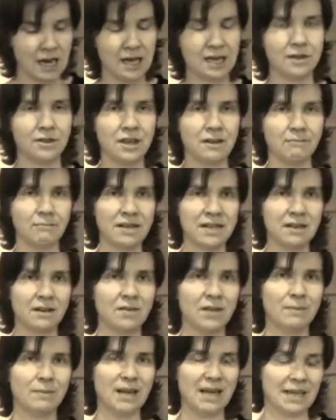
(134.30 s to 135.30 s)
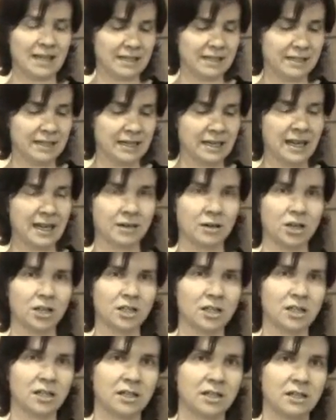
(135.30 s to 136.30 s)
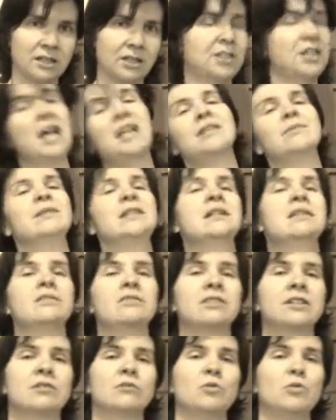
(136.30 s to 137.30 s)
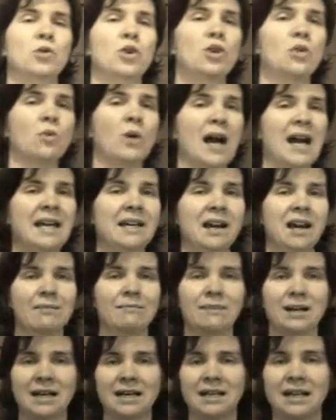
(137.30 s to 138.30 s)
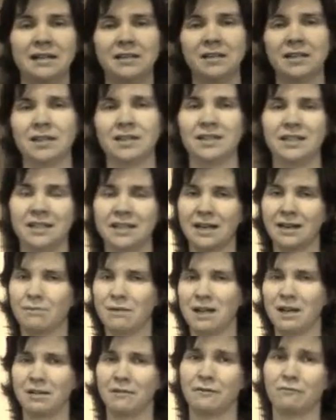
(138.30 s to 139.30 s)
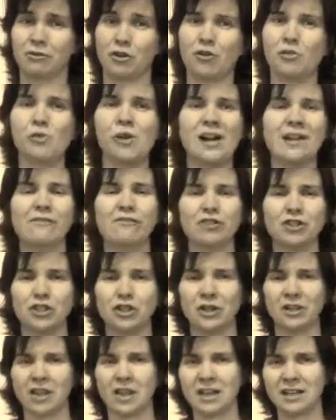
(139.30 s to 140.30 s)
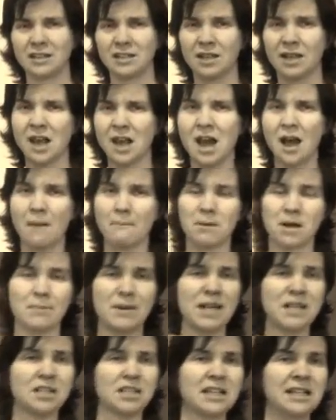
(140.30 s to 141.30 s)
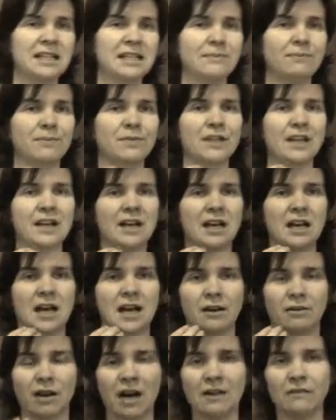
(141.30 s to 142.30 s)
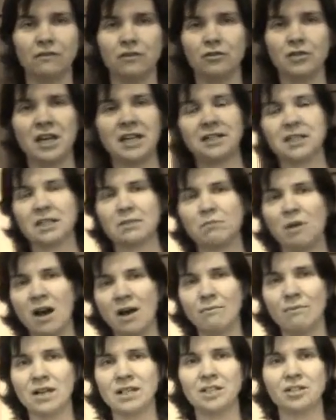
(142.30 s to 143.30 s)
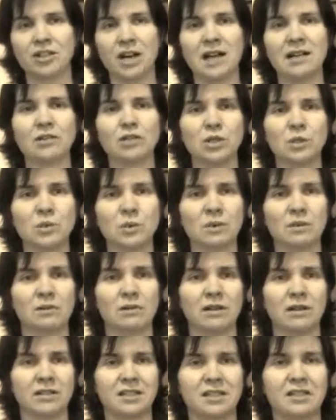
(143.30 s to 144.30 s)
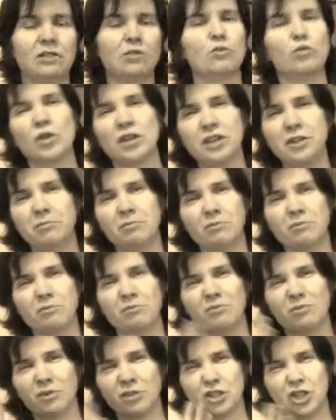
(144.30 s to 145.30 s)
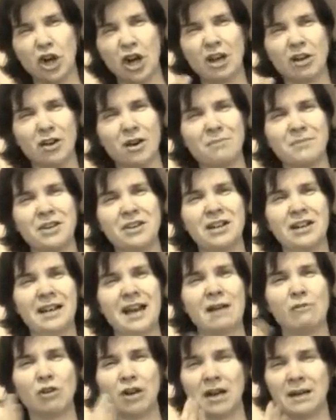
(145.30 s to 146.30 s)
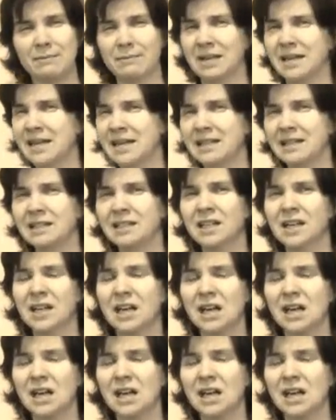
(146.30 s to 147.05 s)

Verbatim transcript: and that many of them are listening and not judge me in a critical way. I may, as I see, come out a wrong way for certain things, but I'm actually grateful that despite my struggles still with trying to communicate what I mean,